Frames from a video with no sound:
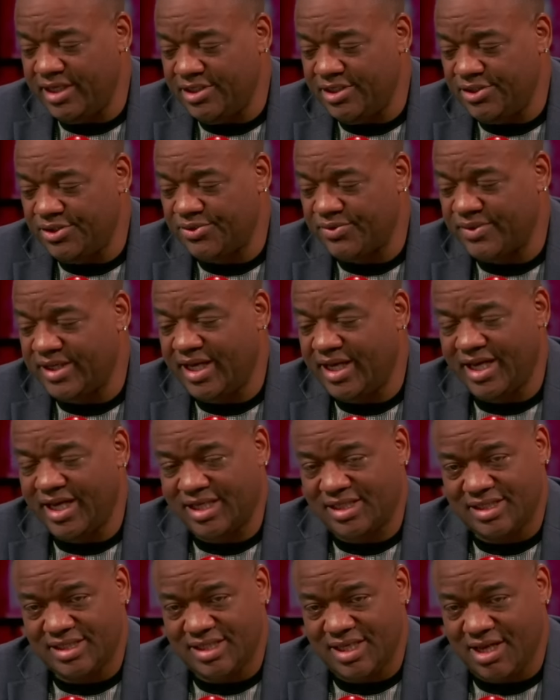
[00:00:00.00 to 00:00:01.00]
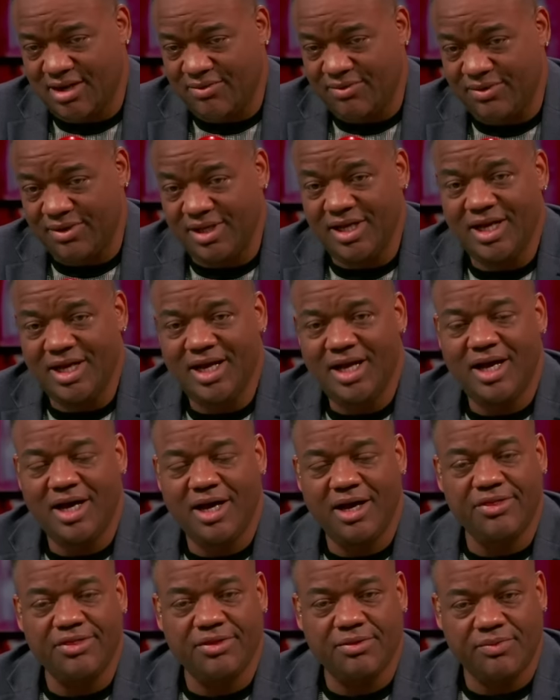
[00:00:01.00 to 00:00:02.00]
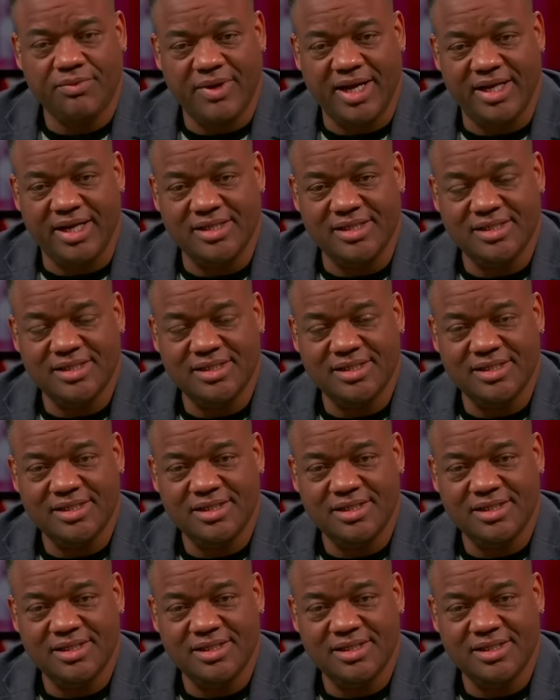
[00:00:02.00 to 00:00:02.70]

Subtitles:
injury, etc., a threat.